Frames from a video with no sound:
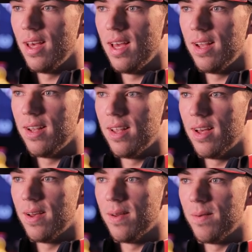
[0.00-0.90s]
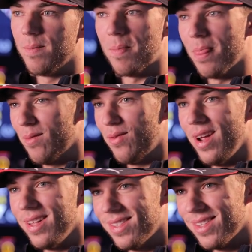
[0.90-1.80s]
And
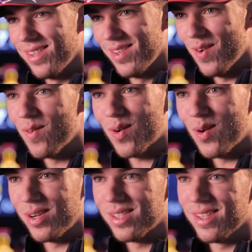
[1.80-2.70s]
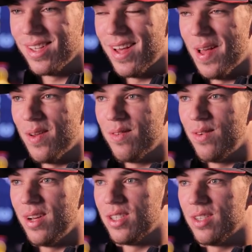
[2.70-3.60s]
France, of course,
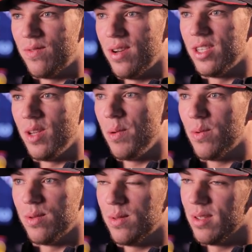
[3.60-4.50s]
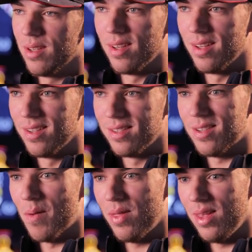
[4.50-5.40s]
French GP was
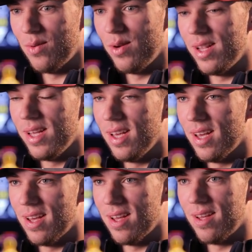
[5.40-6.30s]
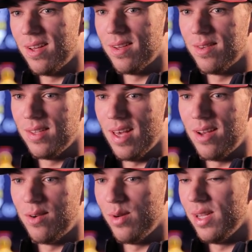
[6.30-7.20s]
something really
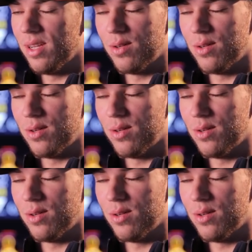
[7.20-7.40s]
really